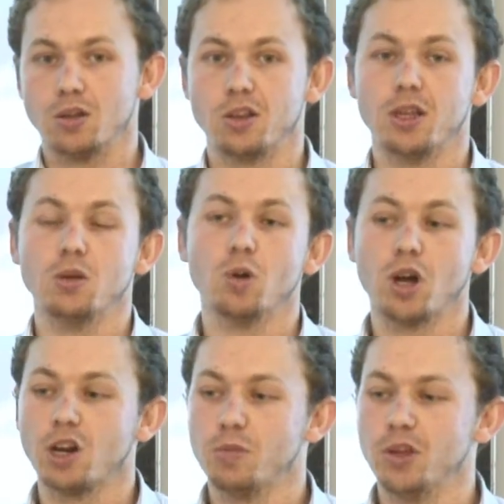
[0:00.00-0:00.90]
seeing what
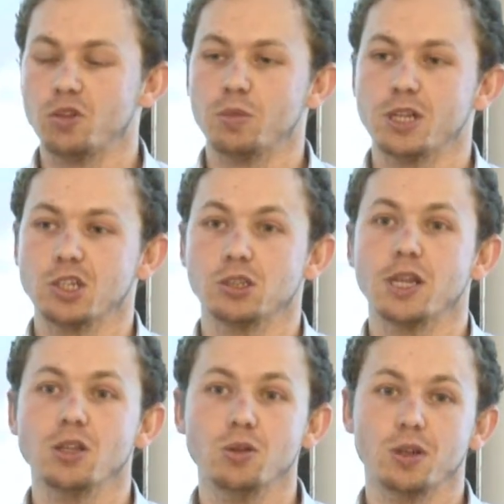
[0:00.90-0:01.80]
kind of personal protection
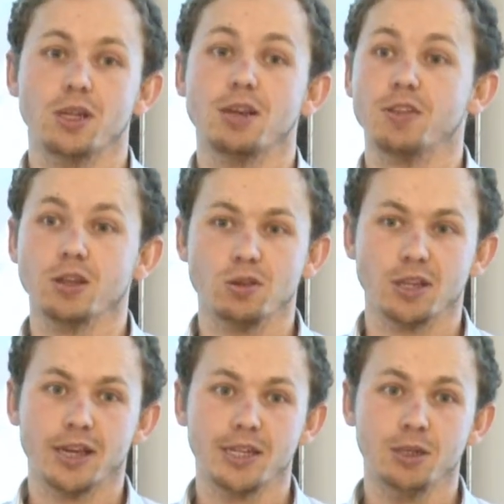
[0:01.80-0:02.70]
they're using, if they're
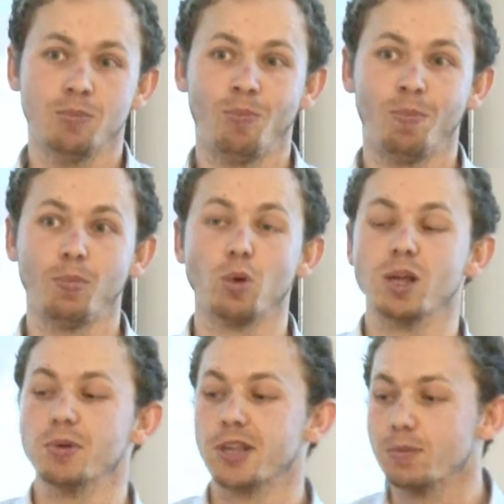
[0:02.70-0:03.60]
using any, what
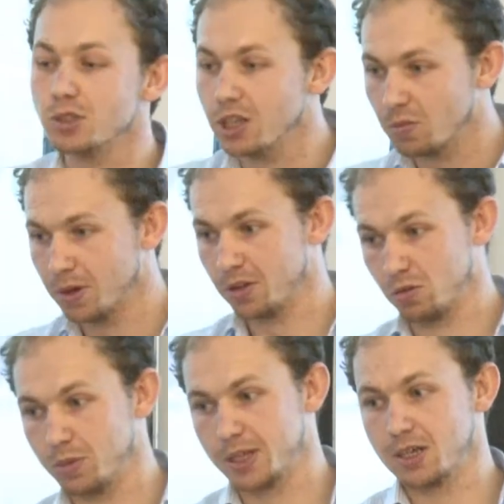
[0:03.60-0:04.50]
their perception is
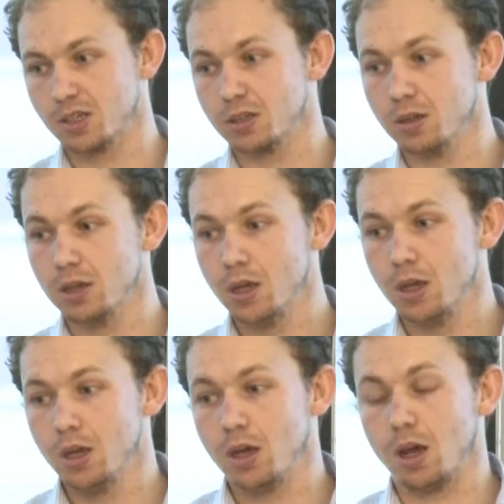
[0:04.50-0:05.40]
personal protection,
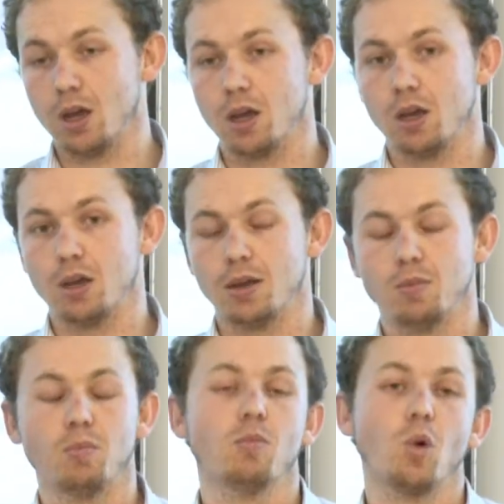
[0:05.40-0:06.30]

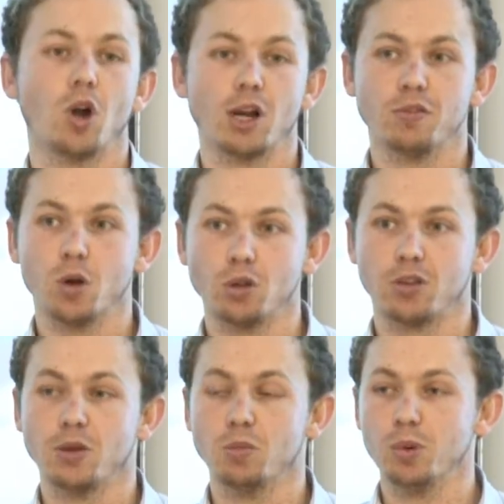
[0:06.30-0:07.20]
what kind of
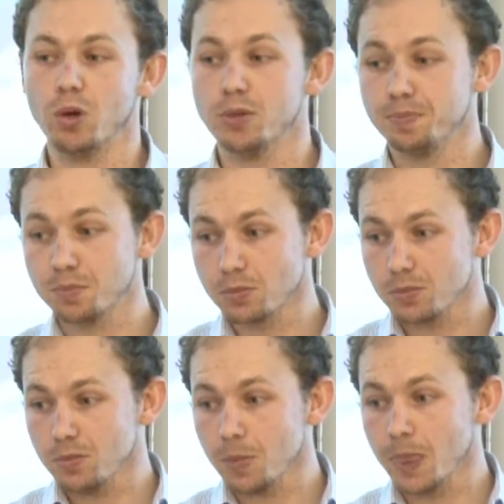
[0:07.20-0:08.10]
cost they would put
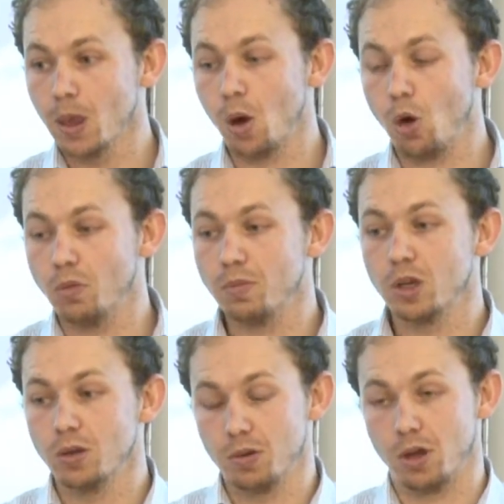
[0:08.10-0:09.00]
on
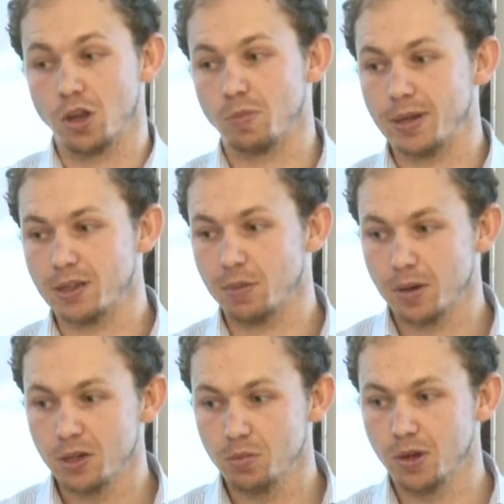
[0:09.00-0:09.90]
spending their
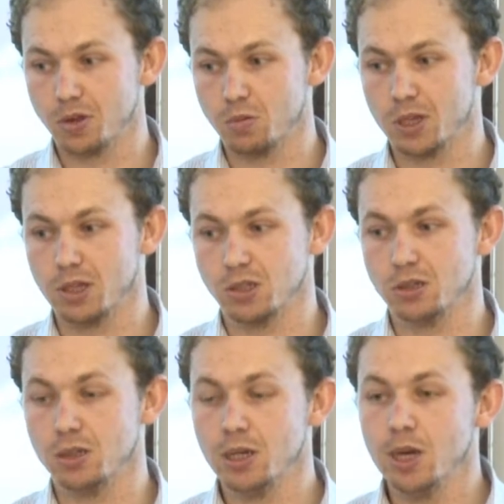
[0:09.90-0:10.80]
money on personal protection,
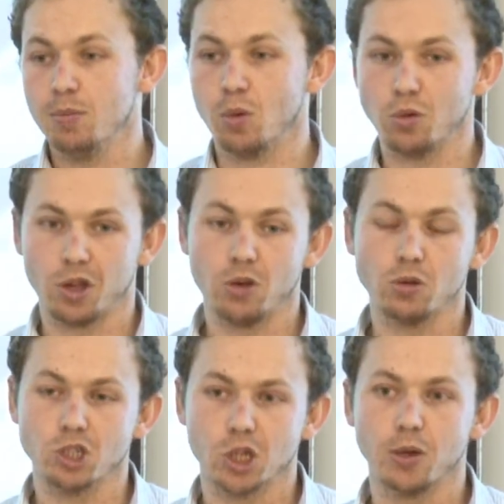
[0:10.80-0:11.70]
but also
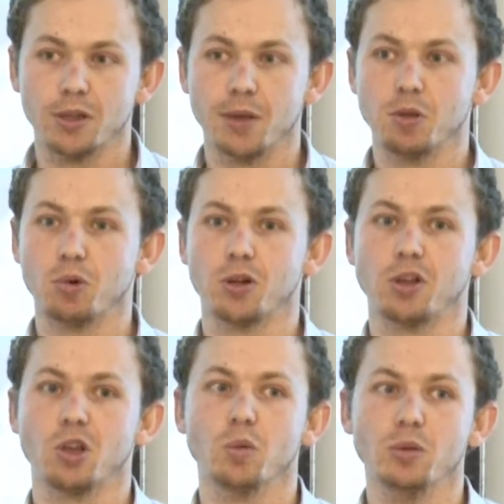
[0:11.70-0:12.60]
showing them the
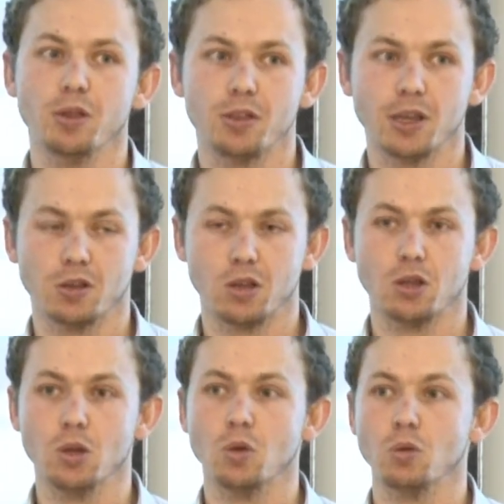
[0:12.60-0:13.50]
products that we would think to
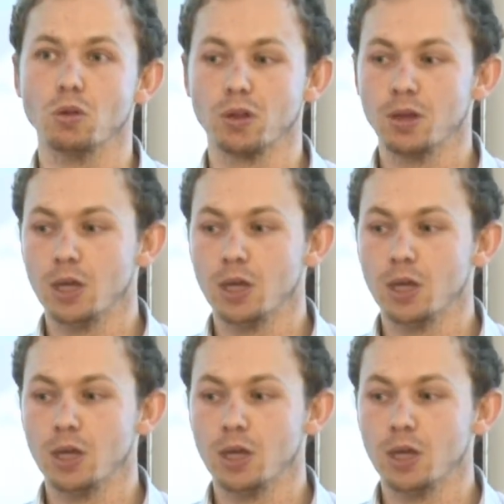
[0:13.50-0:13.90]
use